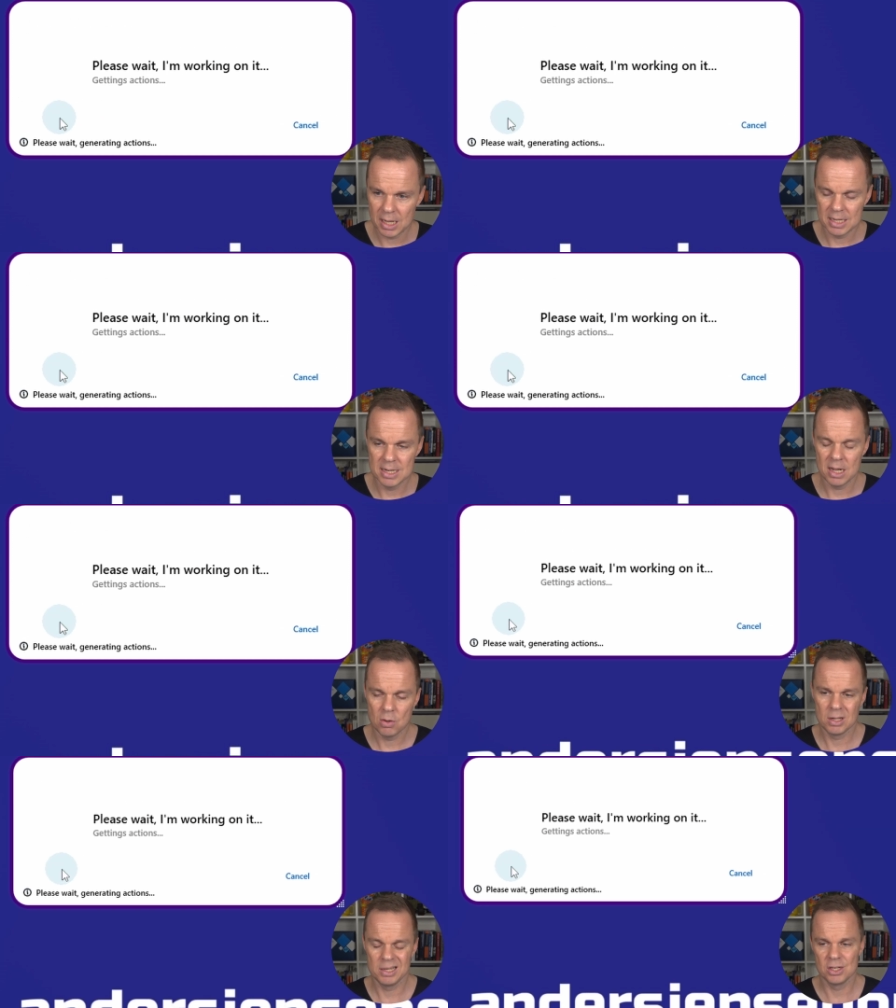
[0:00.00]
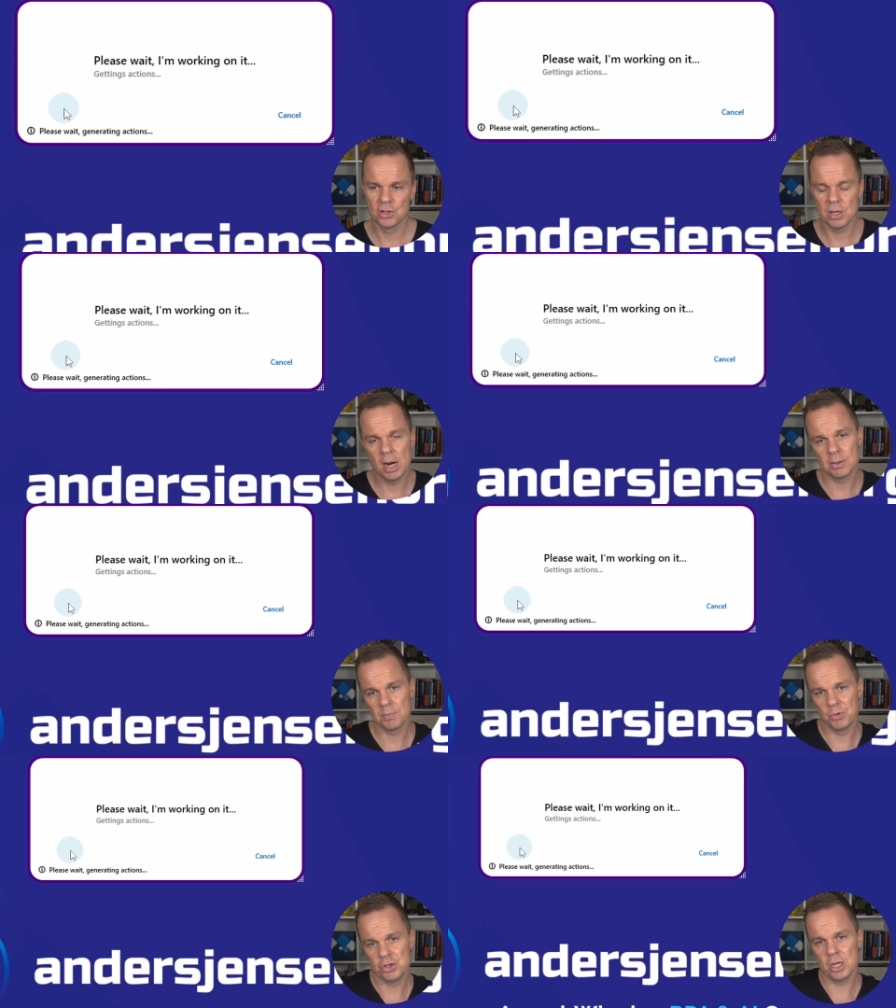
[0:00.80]
I now click start
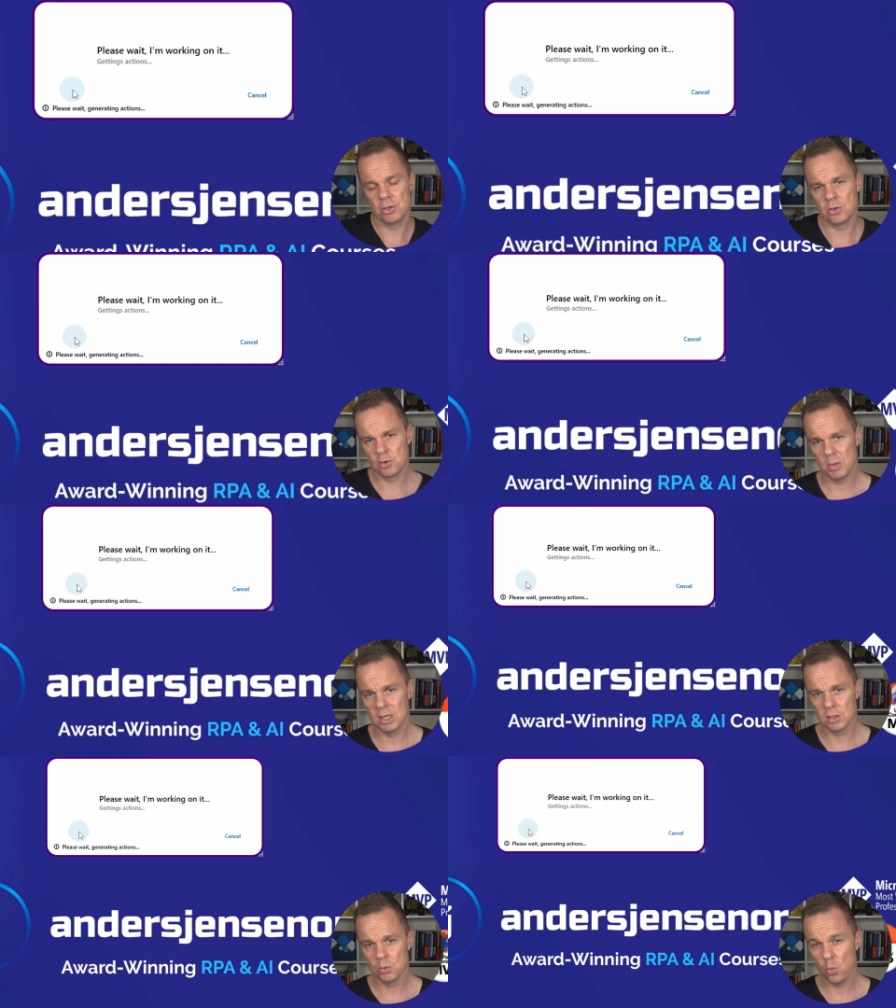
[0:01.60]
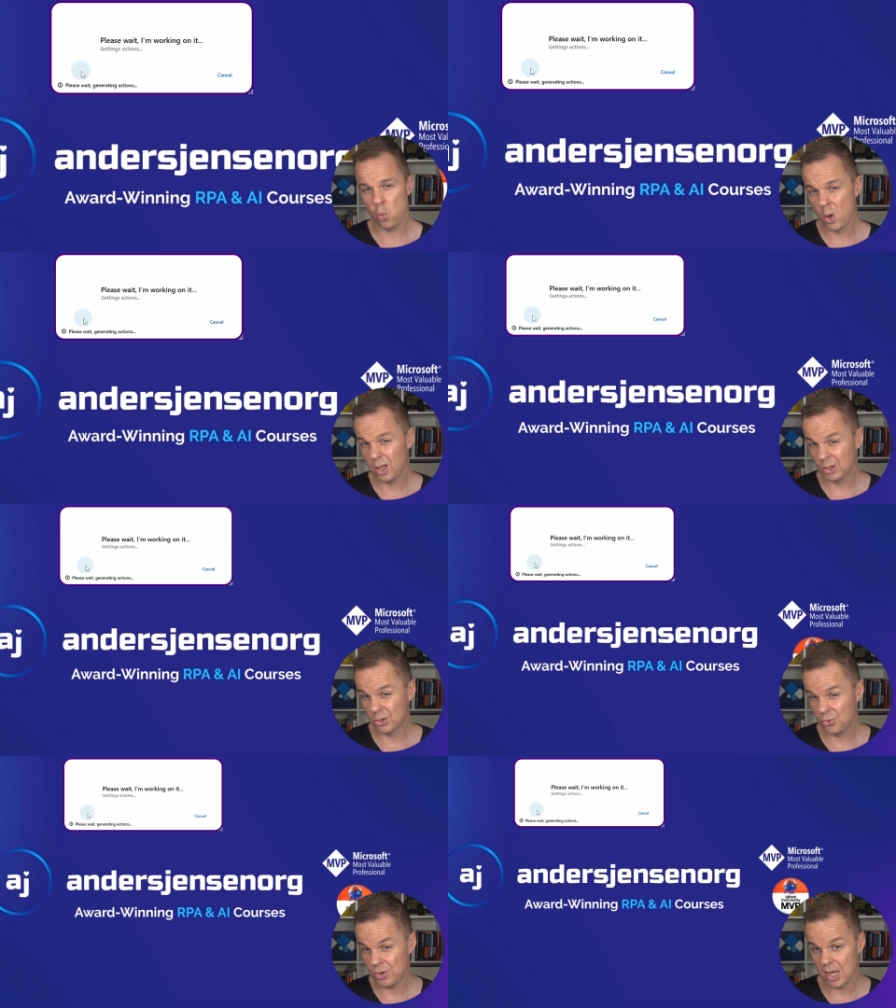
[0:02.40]
Genta Automation will
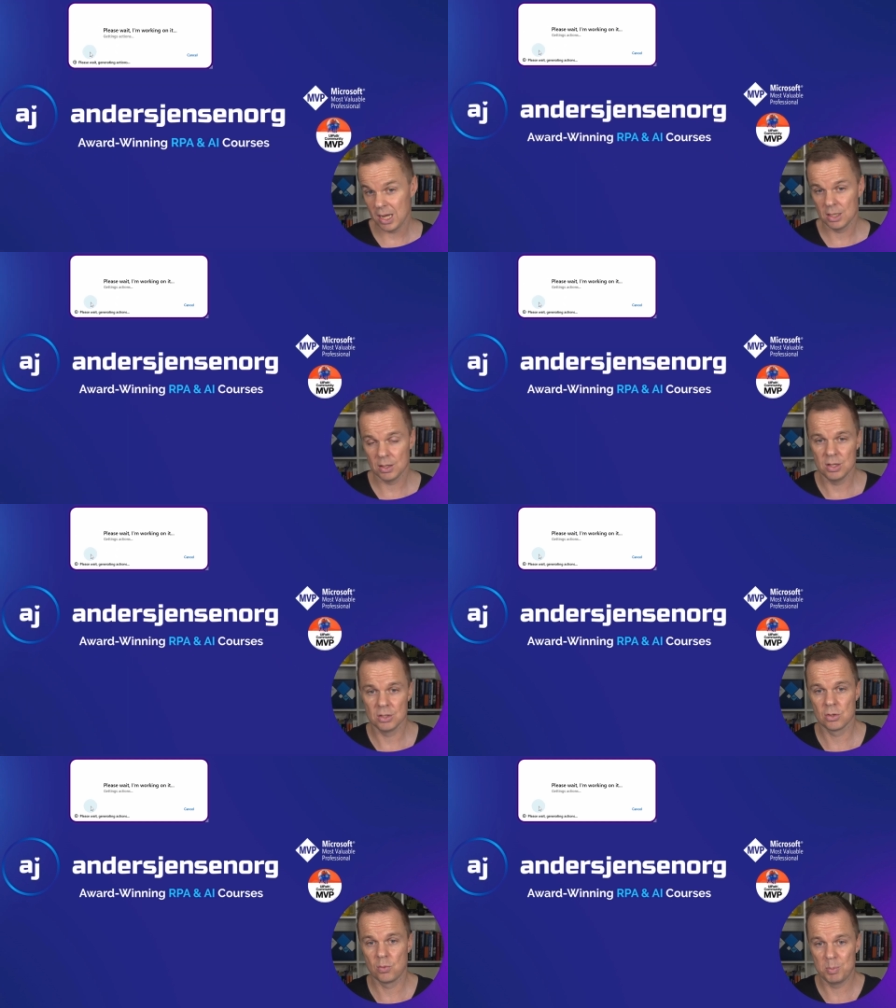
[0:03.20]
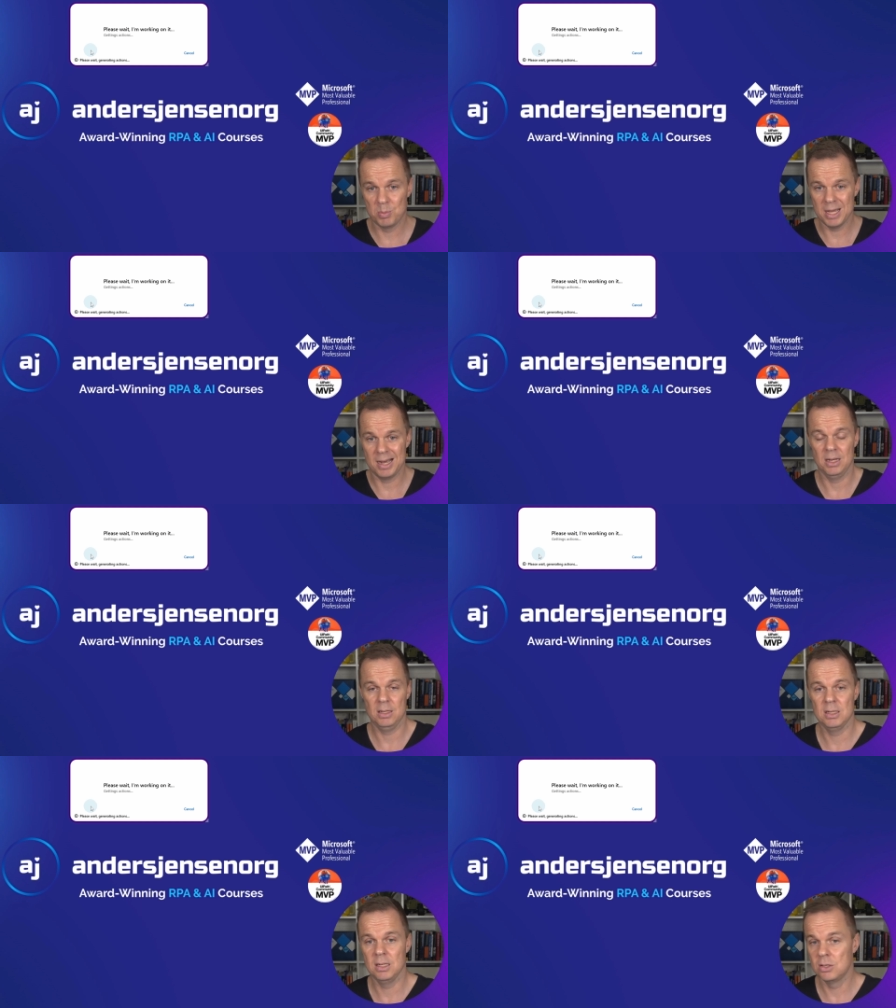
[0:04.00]
create the script behind
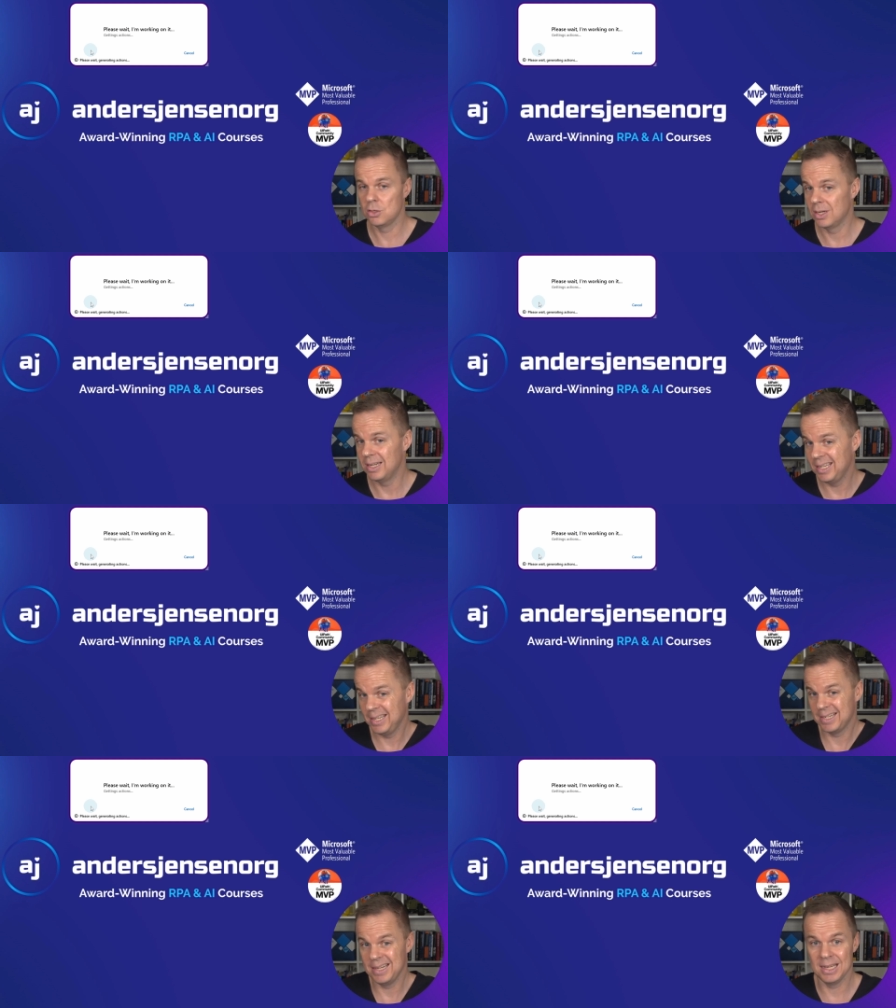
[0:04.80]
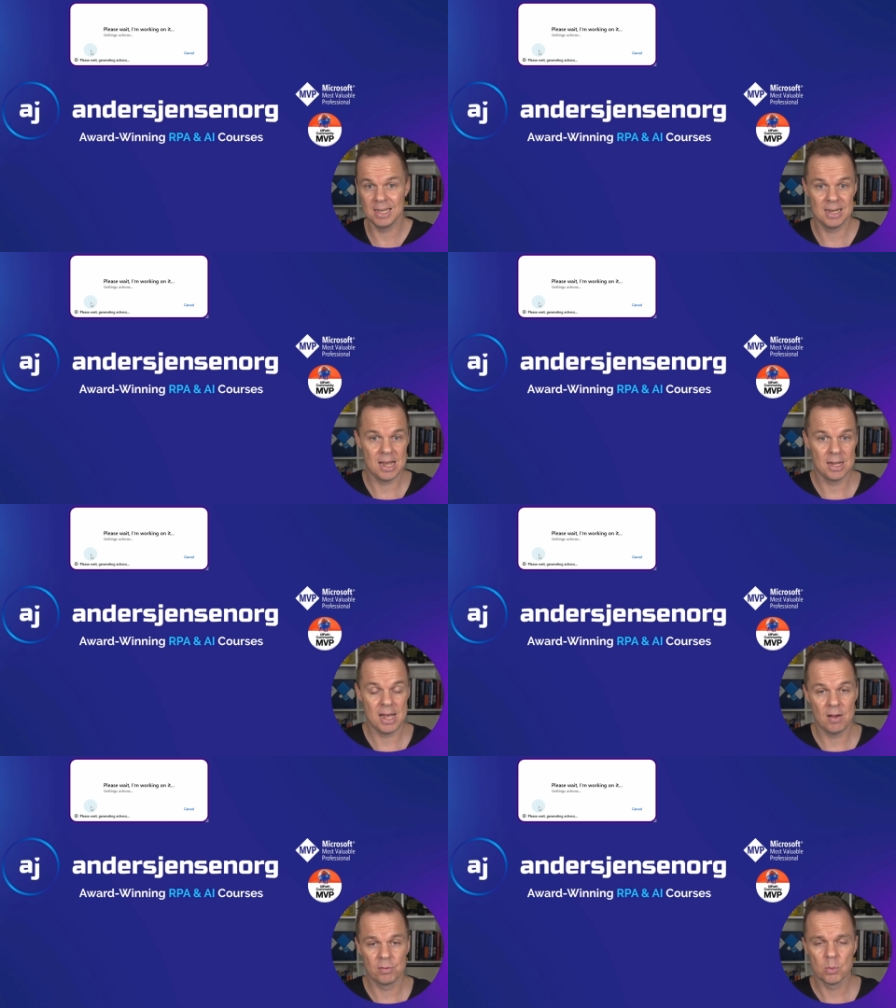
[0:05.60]
the scenes. You can easily get that
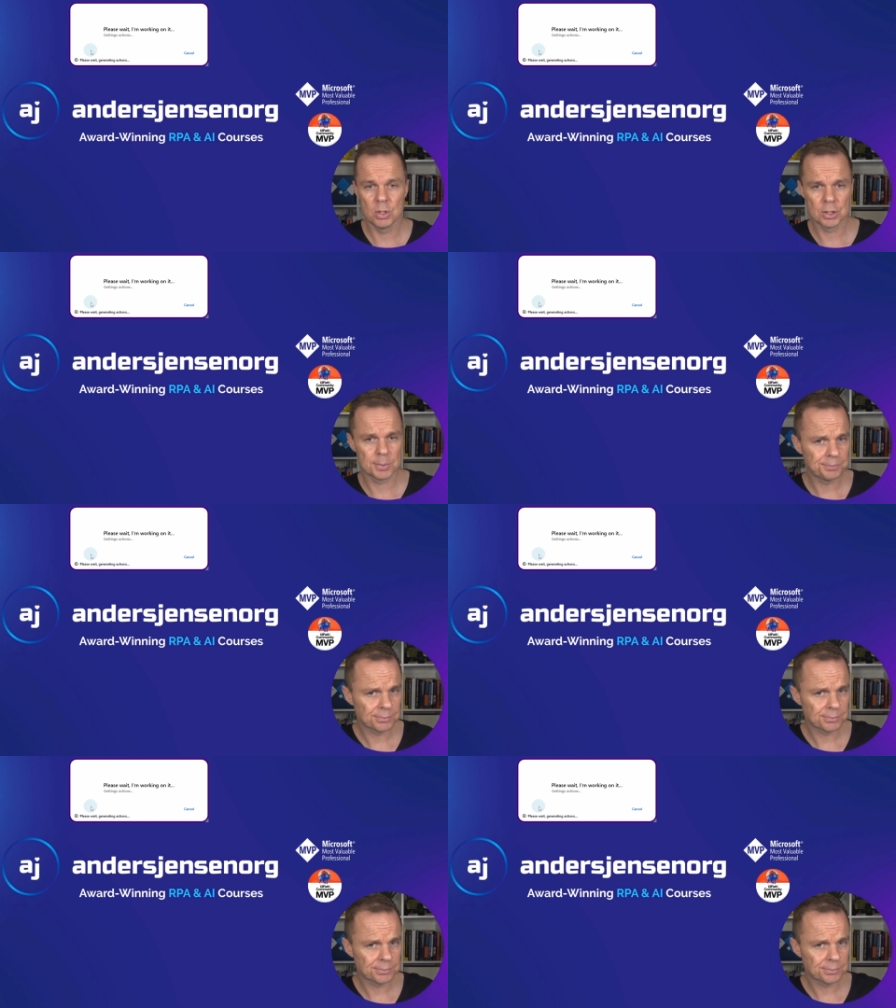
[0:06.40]
afterwards